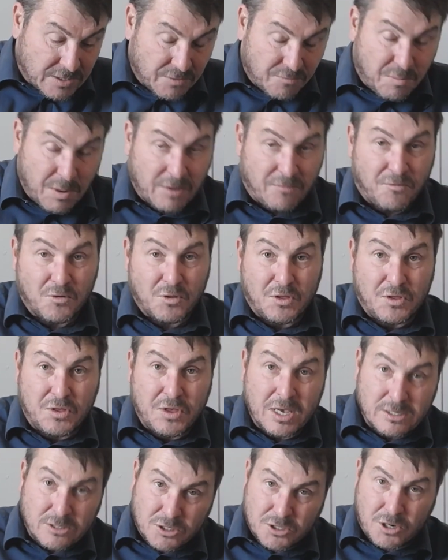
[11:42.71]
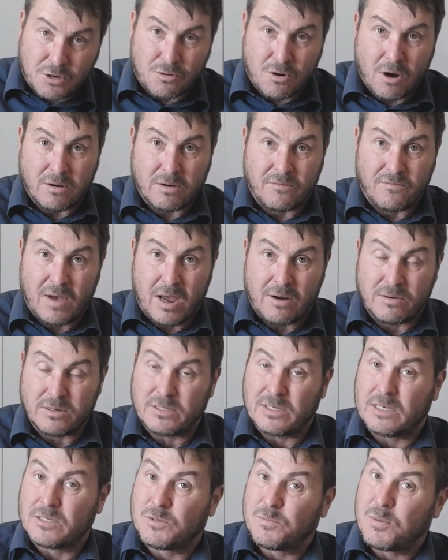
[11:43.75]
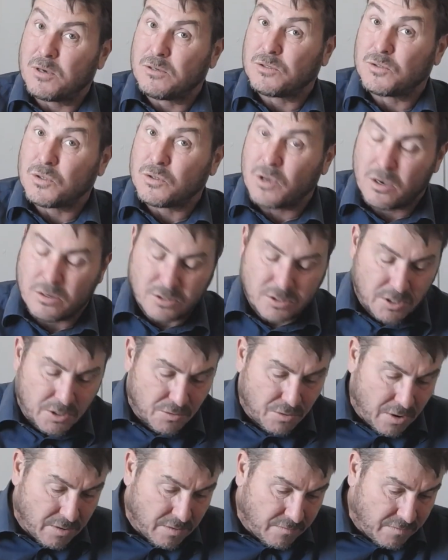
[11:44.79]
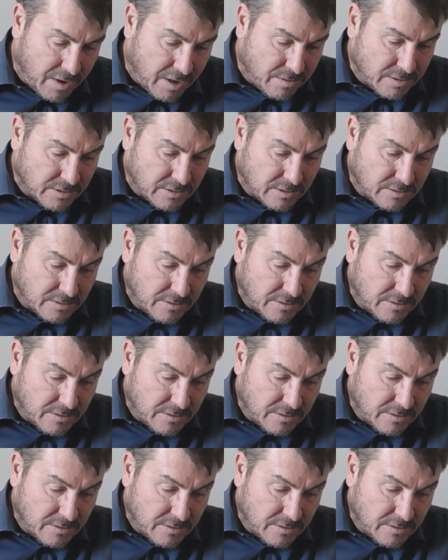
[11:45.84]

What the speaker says: But for this coronavirus, as opposed to those coronaviruses,